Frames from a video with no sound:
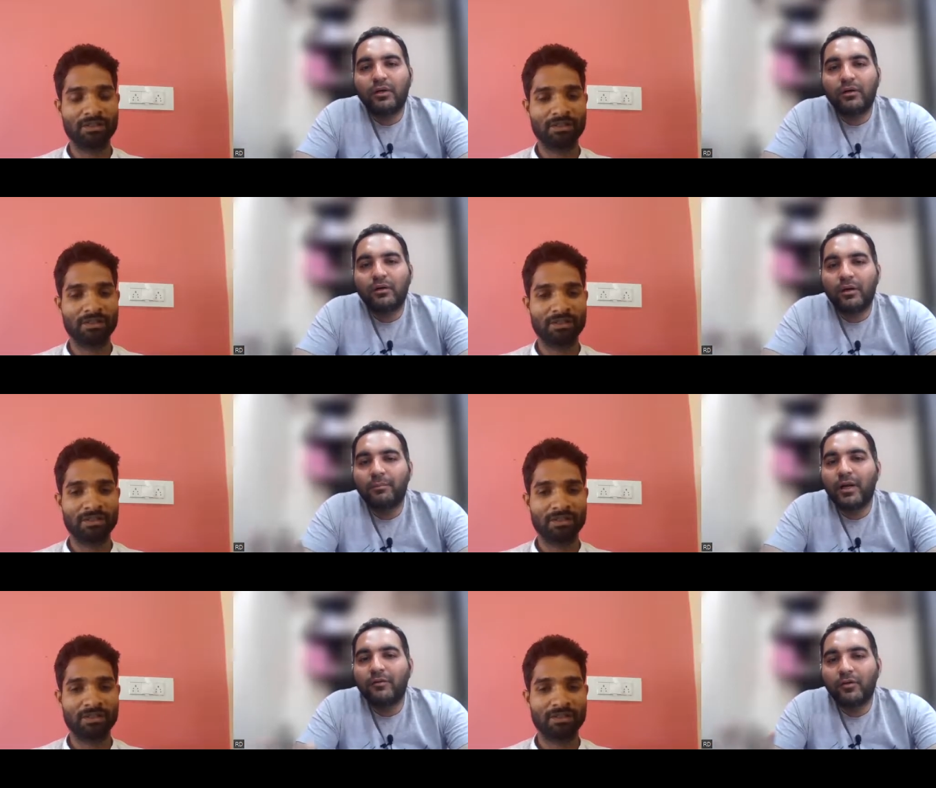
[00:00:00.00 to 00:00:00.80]
Speaker 1: uh,
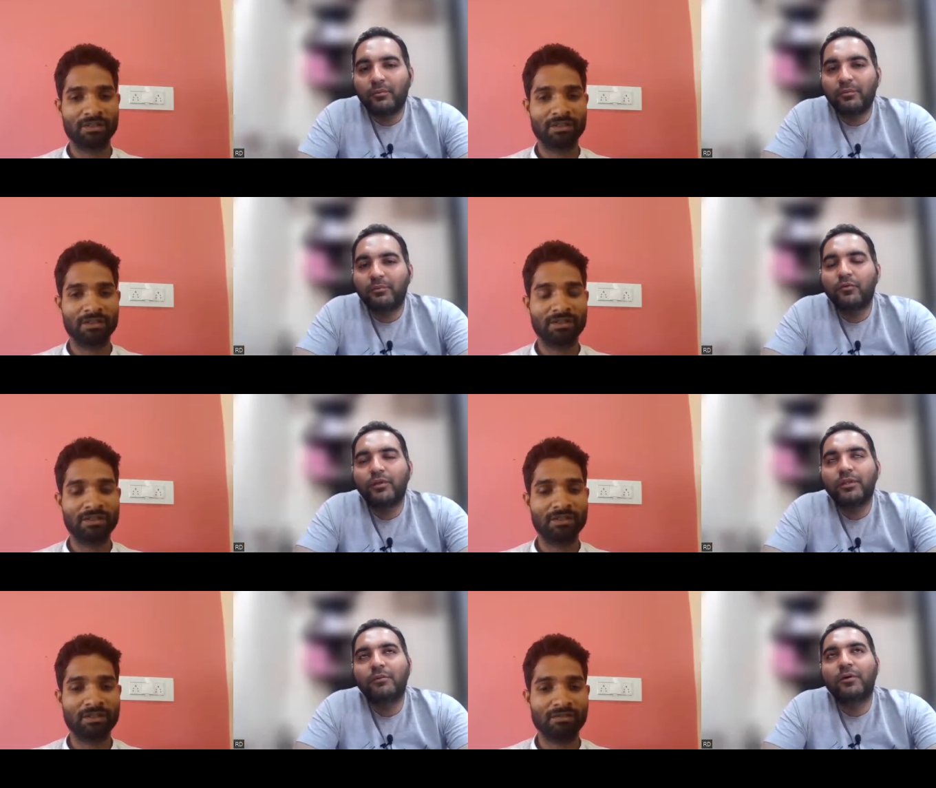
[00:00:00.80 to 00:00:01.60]
apart from
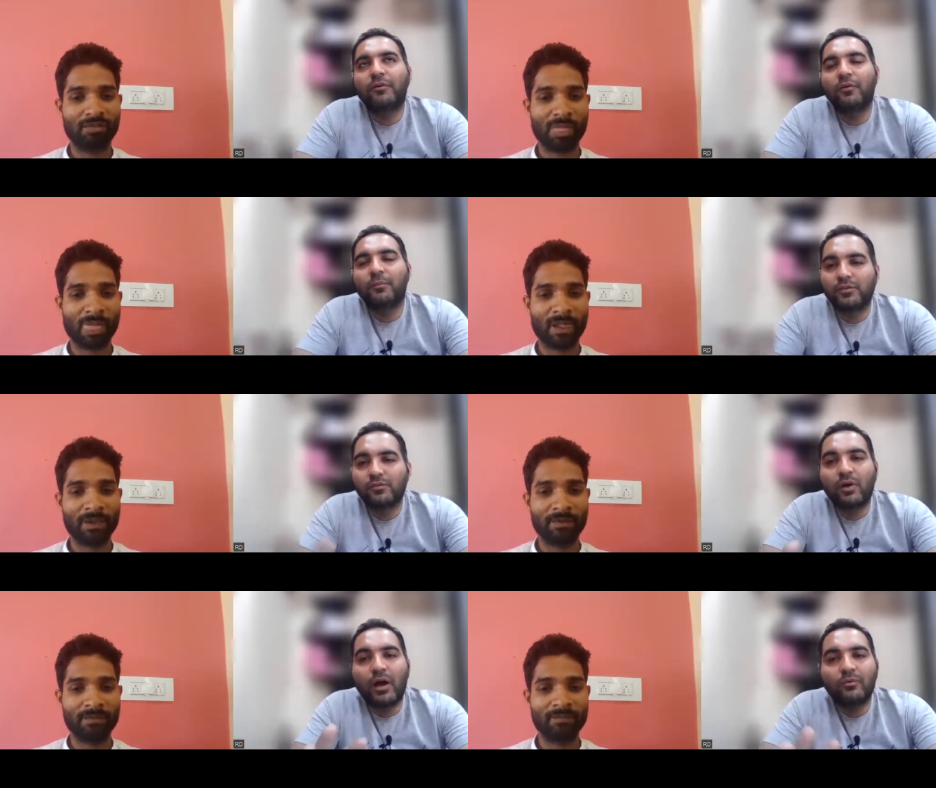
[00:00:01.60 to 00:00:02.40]
improving the performance
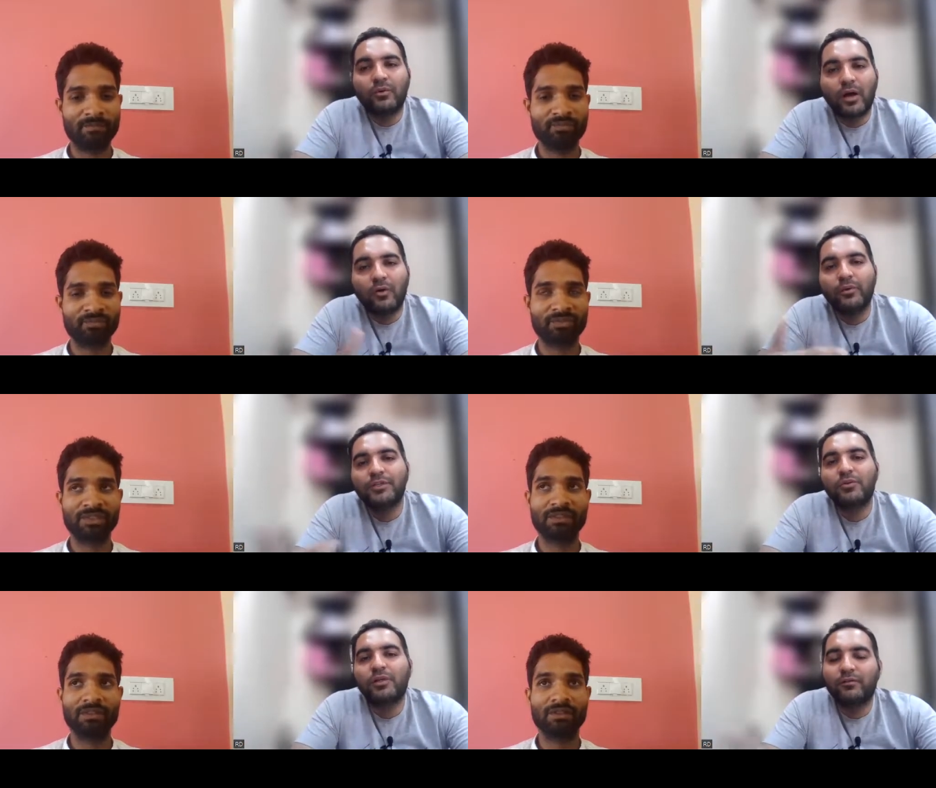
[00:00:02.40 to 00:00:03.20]
so how how
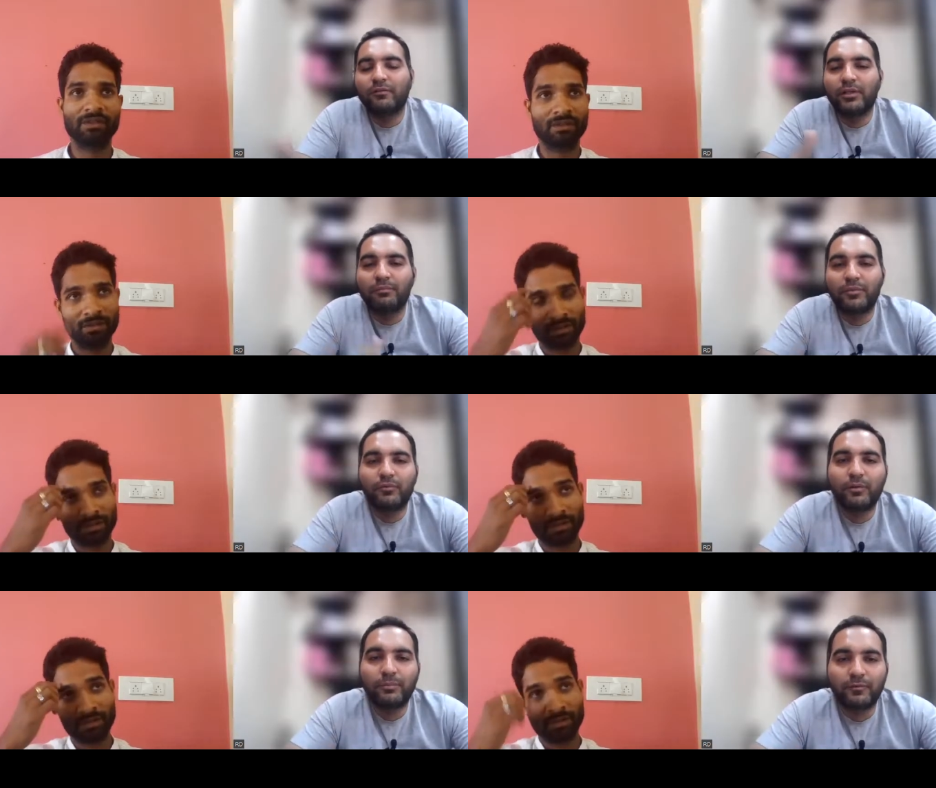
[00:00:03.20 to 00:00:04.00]
actually it will
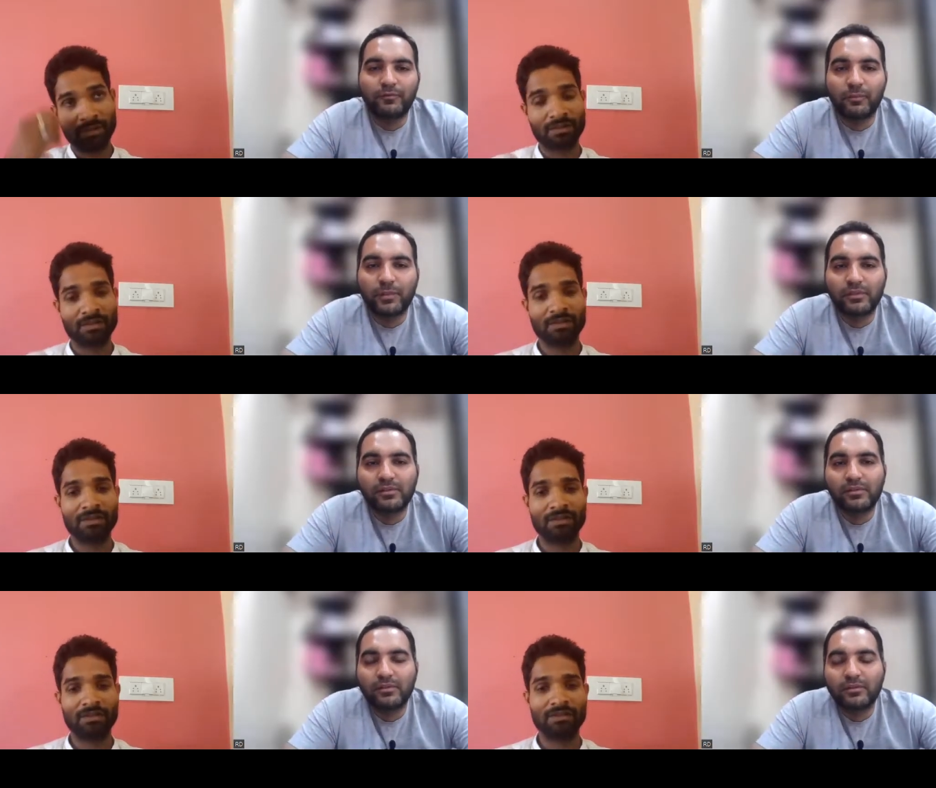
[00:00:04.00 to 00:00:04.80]
improve the performance
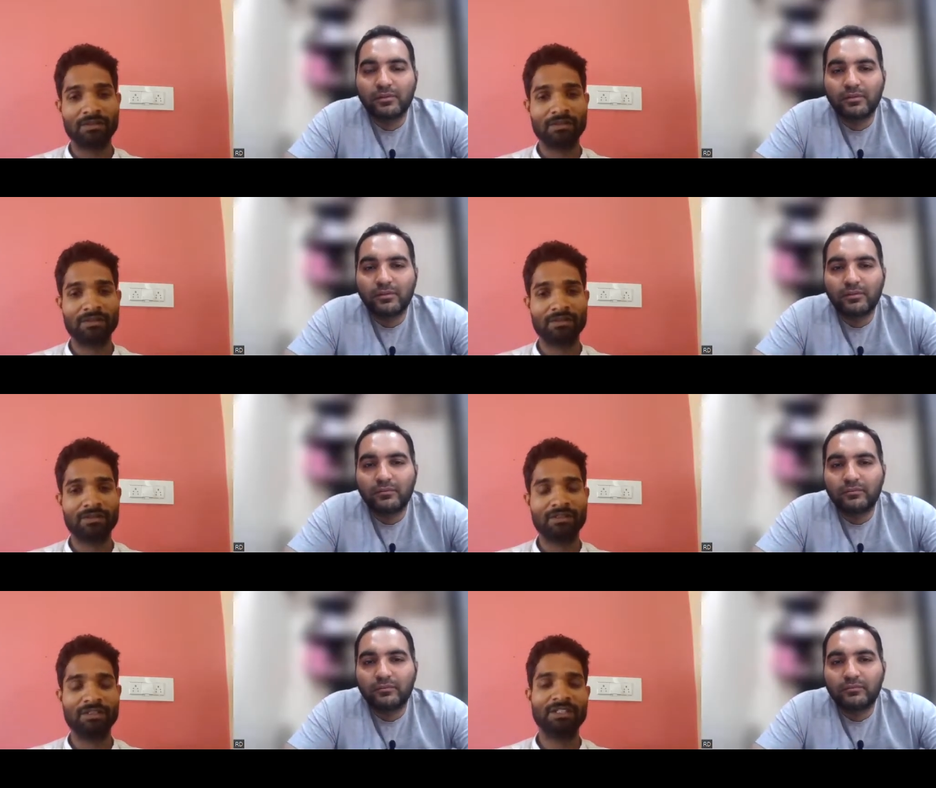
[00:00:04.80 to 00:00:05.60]

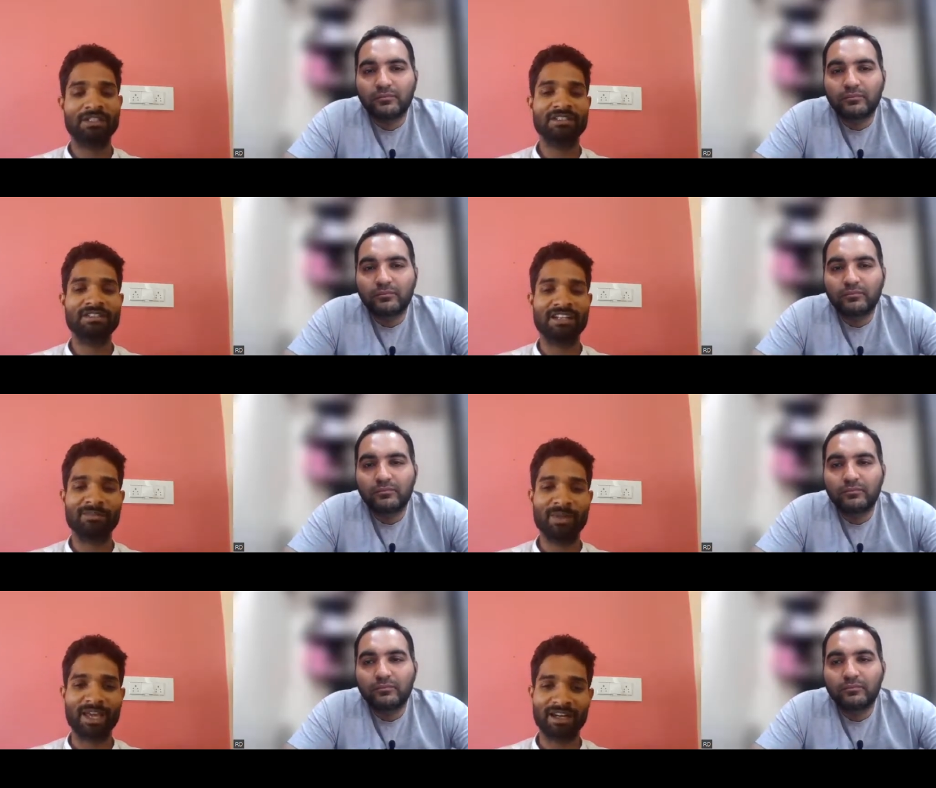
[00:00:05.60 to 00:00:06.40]
Speaker 2: it is
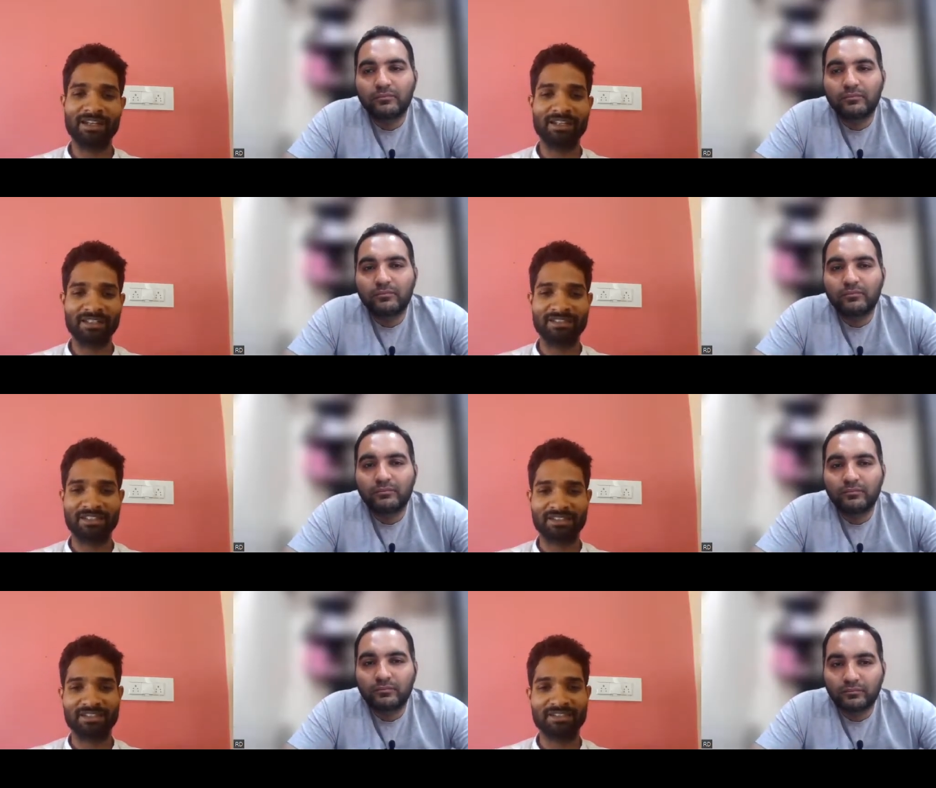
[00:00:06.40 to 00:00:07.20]
run parallelly
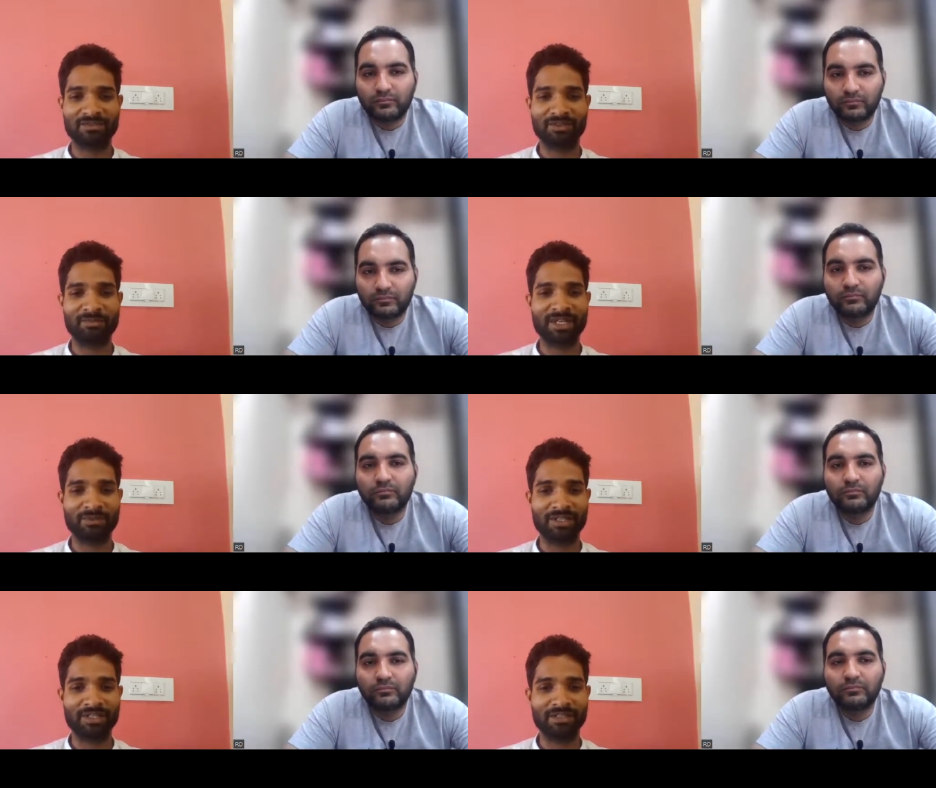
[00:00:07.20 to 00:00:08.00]
sessions one by one